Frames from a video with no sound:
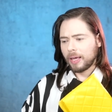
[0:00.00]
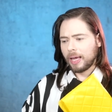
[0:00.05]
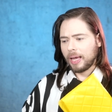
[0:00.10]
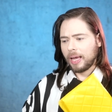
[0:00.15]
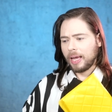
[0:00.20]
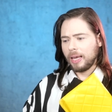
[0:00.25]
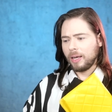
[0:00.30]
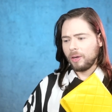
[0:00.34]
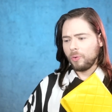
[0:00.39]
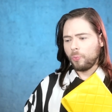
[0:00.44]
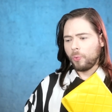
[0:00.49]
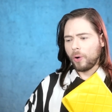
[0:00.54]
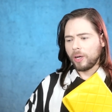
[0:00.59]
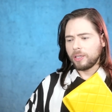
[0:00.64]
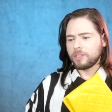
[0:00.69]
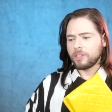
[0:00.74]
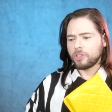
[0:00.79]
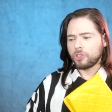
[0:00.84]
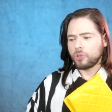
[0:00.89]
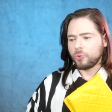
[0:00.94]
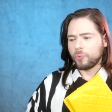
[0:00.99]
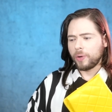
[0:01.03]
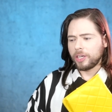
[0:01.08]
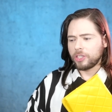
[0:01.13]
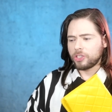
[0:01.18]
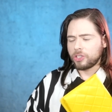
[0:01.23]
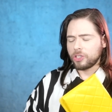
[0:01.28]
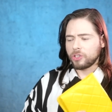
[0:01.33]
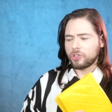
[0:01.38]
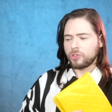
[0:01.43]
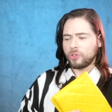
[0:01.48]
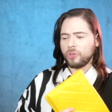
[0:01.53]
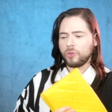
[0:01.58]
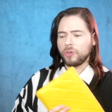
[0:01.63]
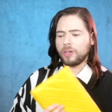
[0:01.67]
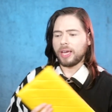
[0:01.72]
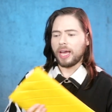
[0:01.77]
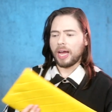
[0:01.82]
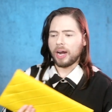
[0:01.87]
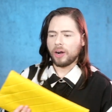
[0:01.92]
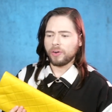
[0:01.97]
in what situations do you
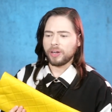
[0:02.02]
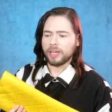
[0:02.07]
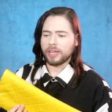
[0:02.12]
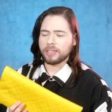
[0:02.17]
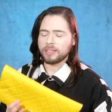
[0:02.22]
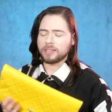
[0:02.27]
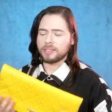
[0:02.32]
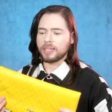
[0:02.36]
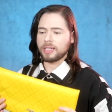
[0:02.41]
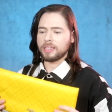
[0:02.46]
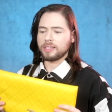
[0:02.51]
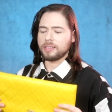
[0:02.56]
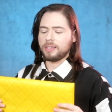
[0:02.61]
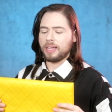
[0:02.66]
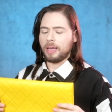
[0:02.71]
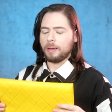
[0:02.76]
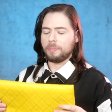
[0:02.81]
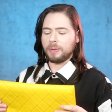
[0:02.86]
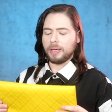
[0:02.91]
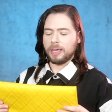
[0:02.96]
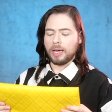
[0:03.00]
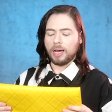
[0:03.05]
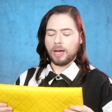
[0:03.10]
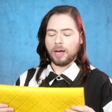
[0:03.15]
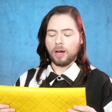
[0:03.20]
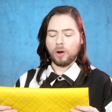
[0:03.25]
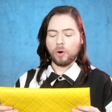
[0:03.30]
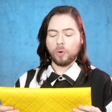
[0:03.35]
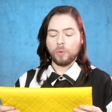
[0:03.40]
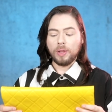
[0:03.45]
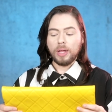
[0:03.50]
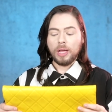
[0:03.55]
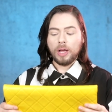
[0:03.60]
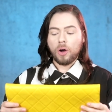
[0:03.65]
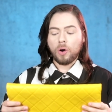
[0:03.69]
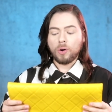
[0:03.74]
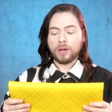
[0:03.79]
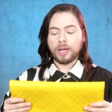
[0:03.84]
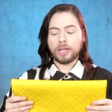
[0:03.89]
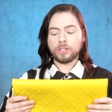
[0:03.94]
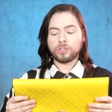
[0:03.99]
carry it, says Debbie. Oh,
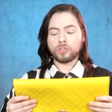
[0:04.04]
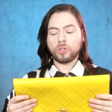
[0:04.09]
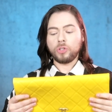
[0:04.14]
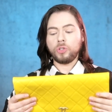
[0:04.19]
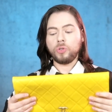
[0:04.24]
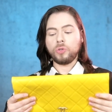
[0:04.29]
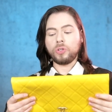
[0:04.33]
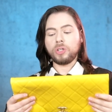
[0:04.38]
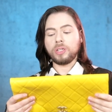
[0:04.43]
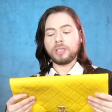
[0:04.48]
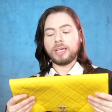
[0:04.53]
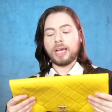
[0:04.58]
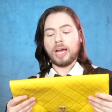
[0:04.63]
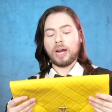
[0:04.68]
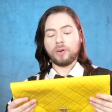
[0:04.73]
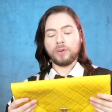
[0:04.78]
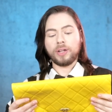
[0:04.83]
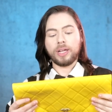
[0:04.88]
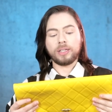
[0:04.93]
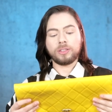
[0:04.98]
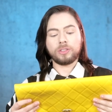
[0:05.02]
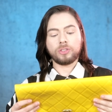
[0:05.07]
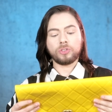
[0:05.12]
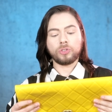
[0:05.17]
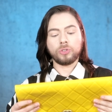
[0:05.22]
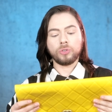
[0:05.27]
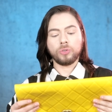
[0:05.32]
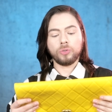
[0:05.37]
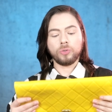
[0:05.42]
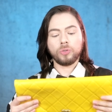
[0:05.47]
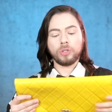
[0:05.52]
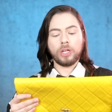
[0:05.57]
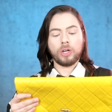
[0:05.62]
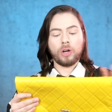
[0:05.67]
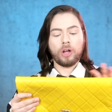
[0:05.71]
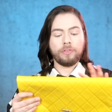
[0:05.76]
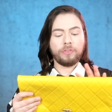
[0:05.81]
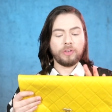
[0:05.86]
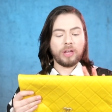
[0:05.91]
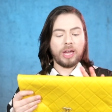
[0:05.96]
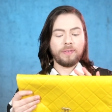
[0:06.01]
okay, so you could carry it to, you know,
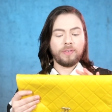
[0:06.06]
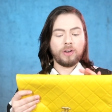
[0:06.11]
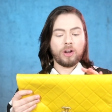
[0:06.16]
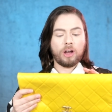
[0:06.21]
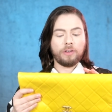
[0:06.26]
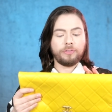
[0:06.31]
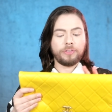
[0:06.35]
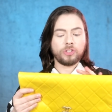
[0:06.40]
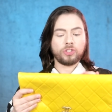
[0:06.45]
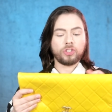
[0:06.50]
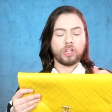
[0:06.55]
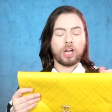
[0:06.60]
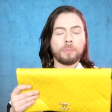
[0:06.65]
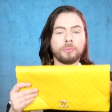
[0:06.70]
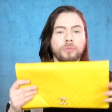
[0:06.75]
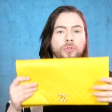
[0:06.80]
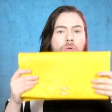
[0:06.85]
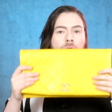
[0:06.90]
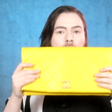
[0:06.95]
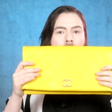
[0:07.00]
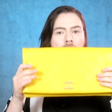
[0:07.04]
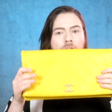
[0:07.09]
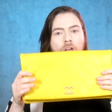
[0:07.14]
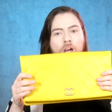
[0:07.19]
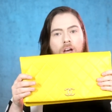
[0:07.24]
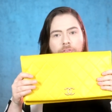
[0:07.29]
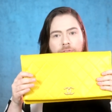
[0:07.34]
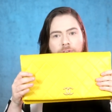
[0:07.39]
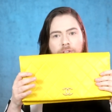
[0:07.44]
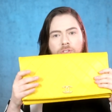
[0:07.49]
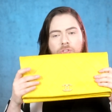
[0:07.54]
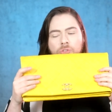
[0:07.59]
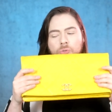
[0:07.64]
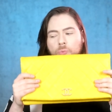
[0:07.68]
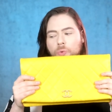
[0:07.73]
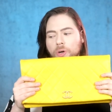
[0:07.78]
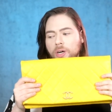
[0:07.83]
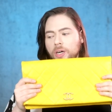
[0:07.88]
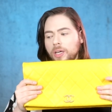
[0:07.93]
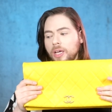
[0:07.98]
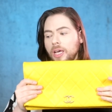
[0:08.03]
if you have an office job, to go to the office, to
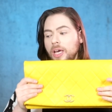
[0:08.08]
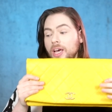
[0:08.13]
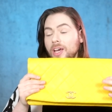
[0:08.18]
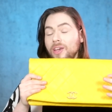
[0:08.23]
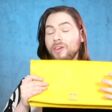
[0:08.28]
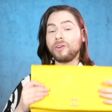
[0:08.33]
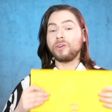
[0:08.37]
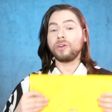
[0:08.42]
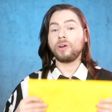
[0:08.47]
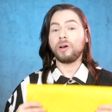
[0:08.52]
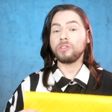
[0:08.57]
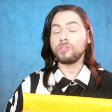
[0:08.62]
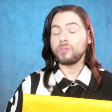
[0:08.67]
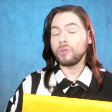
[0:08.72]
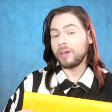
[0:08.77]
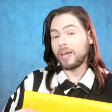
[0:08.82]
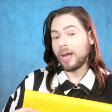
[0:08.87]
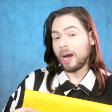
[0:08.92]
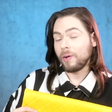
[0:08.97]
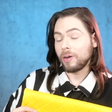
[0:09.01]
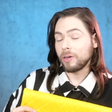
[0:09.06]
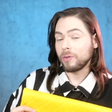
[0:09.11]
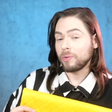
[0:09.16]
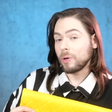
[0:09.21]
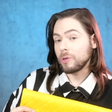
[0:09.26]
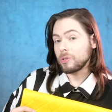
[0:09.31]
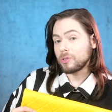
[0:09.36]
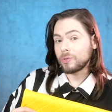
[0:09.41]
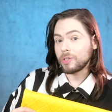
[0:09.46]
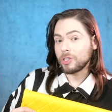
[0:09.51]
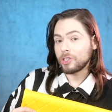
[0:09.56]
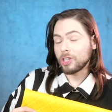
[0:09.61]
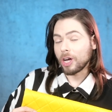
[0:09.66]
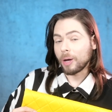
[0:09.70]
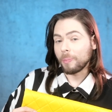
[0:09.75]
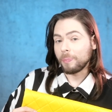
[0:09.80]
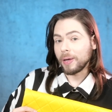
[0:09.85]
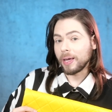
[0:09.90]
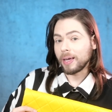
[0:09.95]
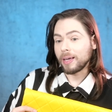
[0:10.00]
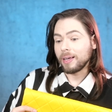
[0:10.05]
work. You could also carry it grocery
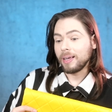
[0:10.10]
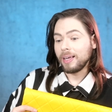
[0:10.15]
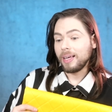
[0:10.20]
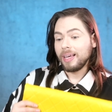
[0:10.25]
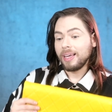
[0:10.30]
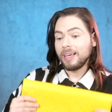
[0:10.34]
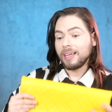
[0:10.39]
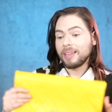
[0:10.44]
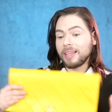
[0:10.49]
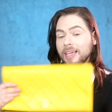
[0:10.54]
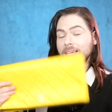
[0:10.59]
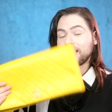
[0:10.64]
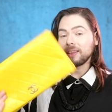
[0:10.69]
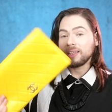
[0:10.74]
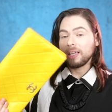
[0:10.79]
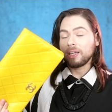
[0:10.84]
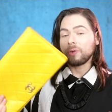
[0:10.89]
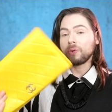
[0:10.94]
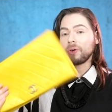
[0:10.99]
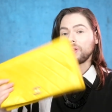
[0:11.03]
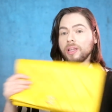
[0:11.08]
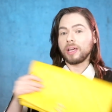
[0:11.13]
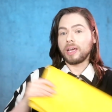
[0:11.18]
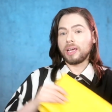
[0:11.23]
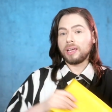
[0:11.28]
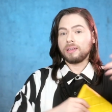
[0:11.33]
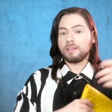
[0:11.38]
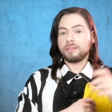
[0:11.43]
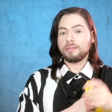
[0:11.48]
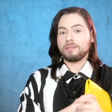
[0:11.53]
shopping. Like, literally,